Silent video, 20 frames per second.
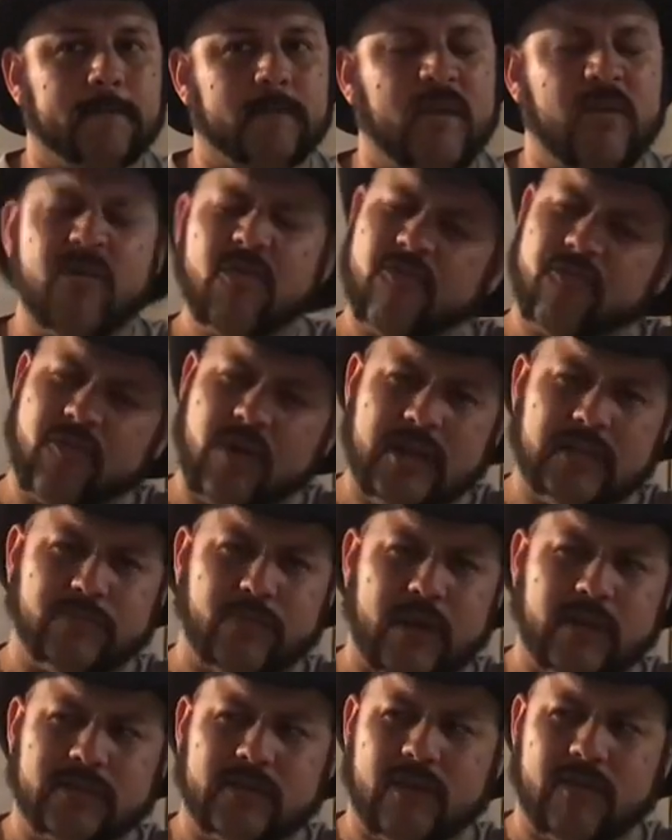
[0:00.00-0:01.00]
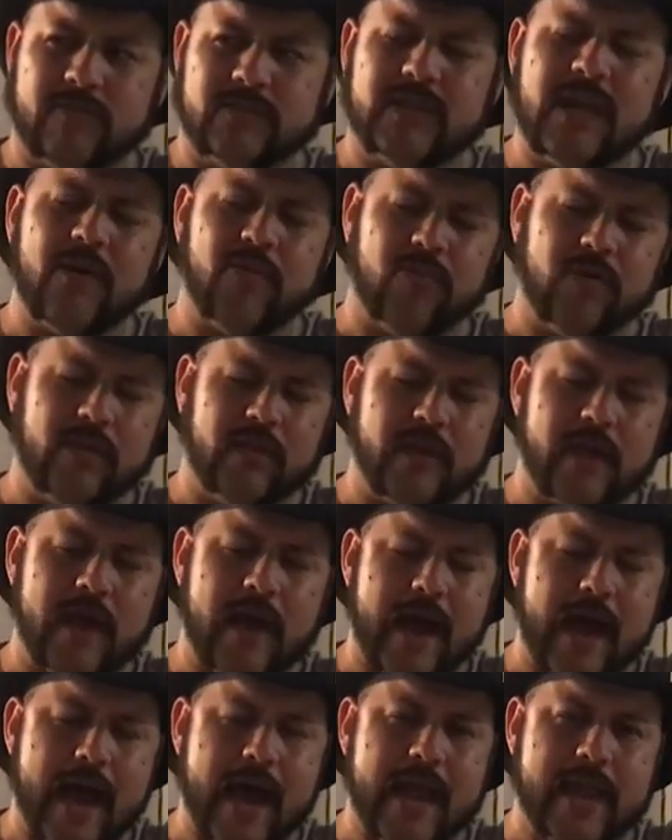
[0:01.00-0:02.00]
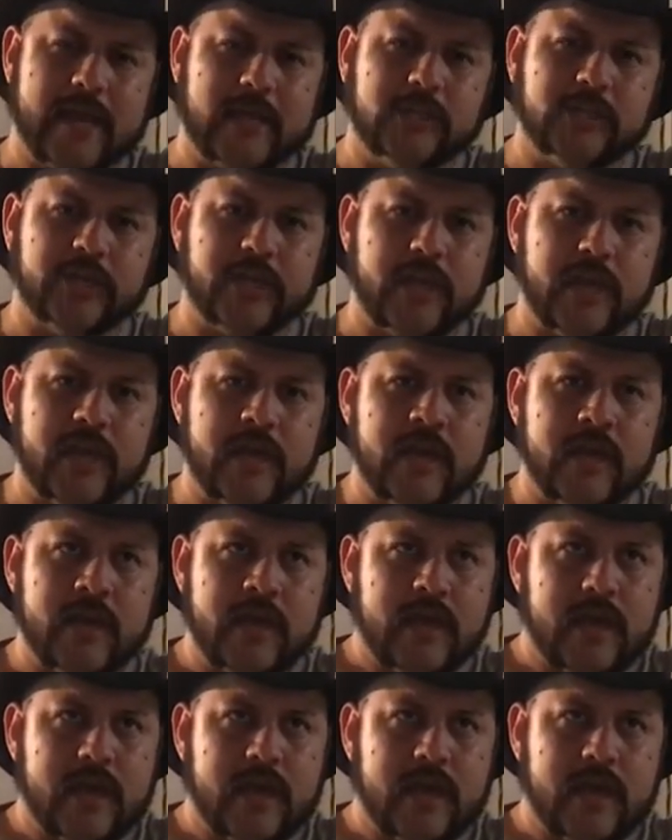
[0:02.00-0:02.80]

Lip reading: Let me rephrase myself. It's not really a high G.